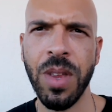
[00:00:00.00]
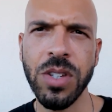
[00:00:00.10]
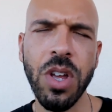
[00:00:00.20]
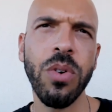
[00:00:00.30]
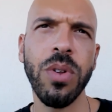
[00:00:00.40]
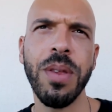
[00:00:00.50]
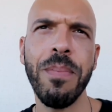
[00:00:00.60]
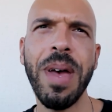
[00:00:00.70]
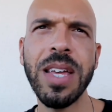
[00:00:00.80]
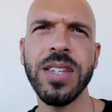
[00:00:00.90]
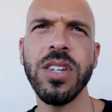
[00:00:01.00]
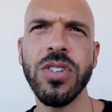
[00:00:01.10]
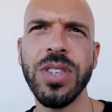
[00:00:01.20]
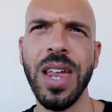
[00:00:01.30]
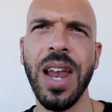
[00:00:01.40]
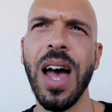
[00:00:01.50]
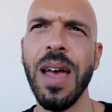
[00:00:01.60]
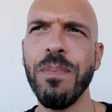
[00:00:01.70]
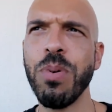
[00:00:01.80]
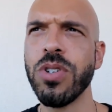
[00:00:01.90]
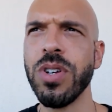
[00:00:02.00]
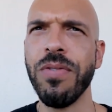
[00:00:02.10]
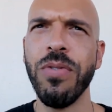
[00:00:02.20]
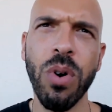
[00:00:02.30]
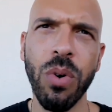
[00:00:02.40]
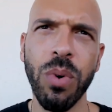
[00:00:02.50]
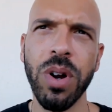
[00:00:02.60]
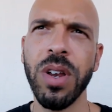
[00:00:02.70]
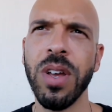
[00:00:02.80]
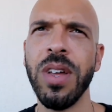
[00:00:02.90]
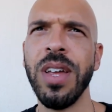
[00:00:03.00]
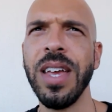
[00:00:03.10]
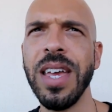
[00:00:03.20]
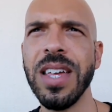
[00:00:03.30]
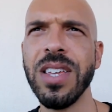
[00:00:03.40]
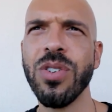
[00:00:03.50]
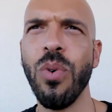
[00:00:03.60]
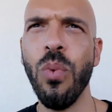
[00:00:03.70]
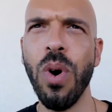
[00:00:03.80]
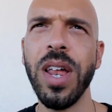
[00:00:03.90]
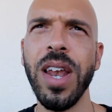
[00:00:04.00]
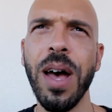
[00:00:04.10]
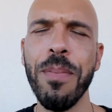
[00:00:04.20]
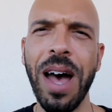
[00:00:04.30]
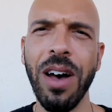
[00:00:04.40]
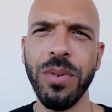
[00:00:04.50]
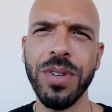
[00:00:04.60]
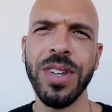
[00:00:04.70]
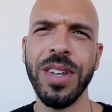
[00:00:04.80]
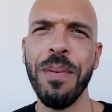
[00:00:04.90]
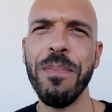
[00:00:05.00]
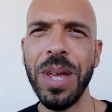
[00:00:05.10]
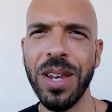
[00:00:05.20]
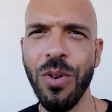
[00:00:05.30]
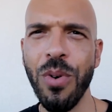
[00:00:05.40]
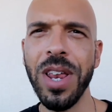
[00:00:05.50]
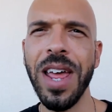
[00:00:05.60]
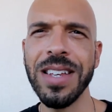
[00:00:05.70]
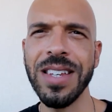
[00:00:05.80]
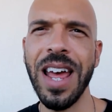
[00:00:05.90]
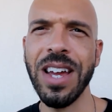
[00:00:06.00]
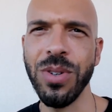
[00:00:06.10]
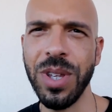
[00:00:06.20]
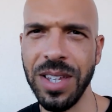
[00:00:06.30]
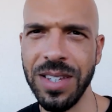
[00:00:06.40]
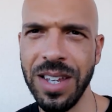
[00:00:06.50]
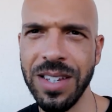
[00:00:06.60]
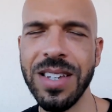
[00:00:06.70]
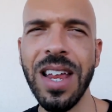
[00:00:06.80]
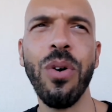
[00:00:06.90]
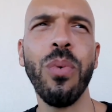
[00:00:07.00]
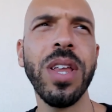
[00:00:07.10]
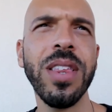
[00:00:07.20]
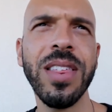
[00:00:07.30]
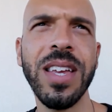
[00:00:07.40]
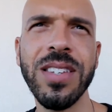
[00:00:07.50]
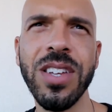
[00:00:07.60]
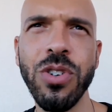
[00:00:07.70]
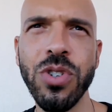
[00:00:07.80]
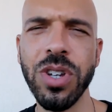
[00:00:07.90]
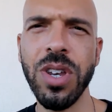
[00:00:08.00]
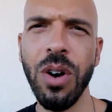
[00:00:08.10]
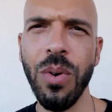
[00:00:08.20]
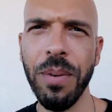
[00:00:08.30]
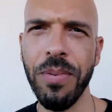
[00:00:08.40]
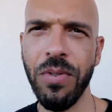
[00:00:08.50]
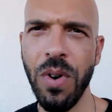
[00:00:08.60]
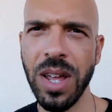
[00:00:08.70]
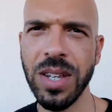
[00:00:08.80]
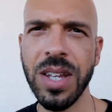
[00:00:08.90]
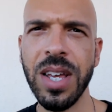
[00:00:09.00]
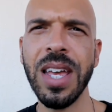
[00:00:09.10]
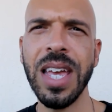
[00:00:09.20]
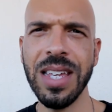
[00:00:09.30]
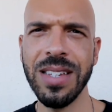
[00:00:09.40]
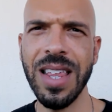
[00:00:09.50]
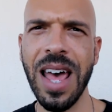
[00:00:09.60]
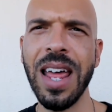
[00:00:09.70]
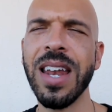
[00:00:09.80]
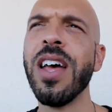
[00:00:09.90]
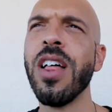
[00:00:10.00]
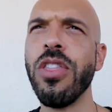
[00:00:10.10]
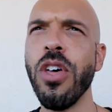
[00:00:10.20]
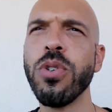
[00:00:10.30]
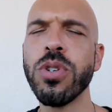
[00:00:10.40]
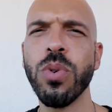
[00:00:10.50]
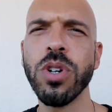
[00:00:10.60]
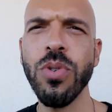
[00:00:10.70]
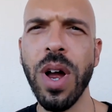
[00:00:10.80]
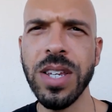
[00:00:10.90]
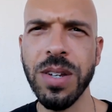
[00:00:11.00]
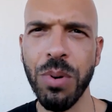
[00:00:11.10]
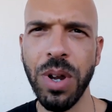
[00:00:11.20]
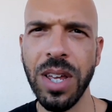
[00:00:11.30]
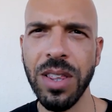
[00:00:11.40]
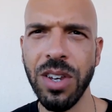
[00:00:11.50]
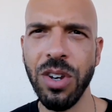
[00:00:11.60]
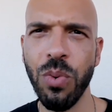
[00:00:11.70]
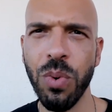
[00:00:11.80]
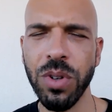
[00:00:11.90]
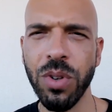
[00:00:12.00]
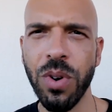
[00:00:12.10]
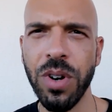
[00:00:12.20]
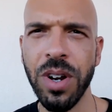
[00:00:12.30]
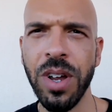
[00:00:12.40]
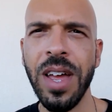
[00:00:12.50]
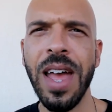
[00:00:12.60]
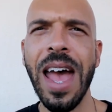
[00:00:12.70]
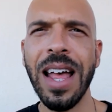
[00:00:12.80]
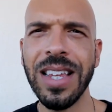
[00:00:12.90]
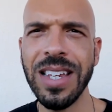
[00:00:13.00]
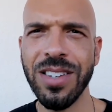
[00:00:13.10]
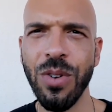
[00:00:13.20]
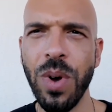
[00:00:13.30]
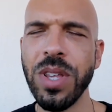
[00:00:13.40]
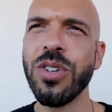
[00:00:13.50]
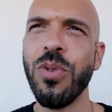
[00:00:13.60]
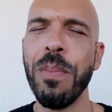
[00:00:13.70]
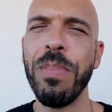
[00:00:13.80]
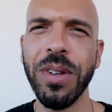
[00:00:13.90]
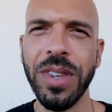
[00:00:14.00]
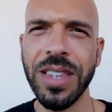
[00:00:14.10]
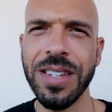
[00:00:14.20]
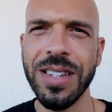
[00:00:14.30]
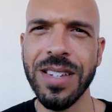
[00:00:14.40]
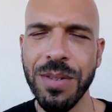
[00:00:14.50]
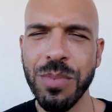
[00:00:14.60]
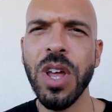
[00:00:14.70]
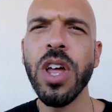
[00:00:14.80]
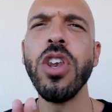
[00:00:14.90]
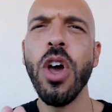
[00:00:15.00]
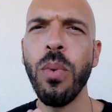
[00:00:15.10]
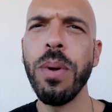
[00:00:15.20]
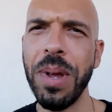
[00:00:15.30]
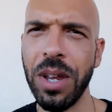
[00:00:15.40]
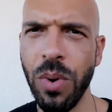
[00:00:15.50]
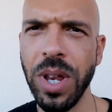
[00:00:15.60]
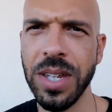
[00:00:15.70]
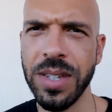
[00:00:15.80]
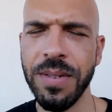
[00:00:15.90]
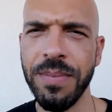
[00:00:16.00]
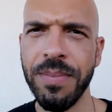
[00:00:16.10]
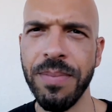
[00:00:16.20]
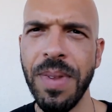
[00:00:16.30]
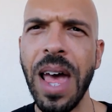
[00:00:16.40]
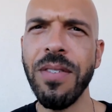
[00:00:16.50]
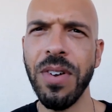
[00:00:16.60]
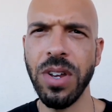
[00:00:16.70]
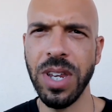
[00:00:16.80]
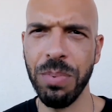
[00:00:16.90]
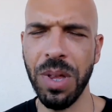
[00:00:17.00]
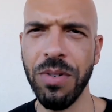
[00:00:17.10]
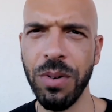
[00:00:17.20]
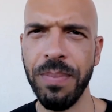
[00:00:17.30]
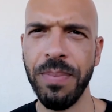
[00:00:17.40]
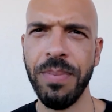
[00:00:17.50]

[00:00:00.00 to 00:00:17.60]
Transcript: So the message that I'm pushing forward is one about Bitcoin as it actually exists. Now, one of the things that you should know up front is that those who are trying to bring in the new world order, at least the ones who are building the systems, know what Bitcoin is at a very deep level.